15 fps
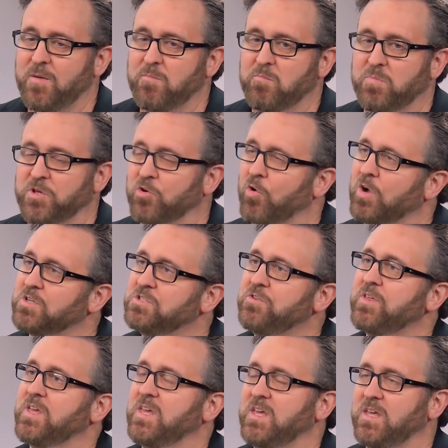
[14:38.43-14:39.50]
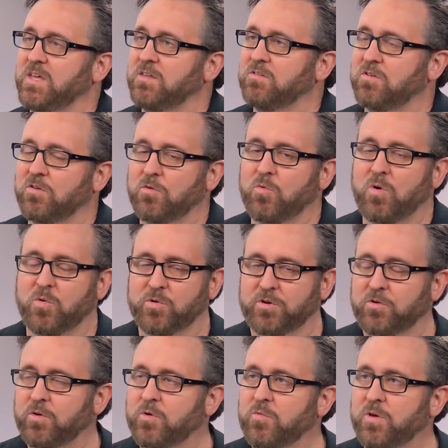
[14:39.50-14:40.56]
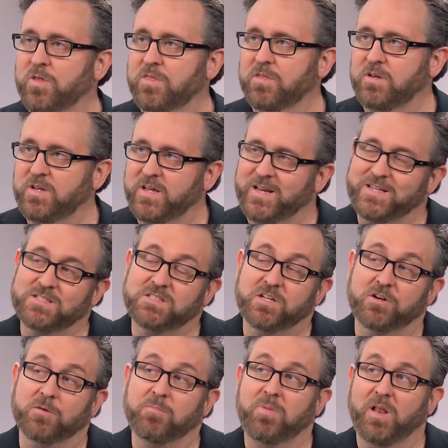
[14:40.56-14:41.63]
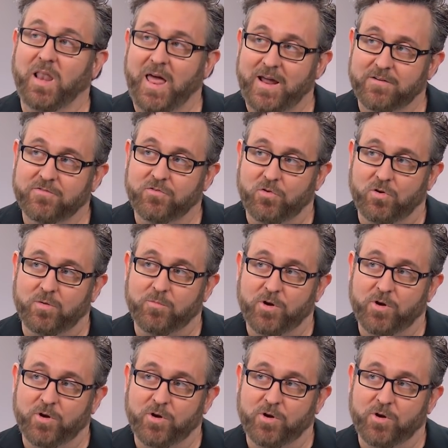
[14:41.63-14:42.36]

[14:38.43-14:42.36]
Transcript: but you're also the key to what we're doing with DNA Center platform,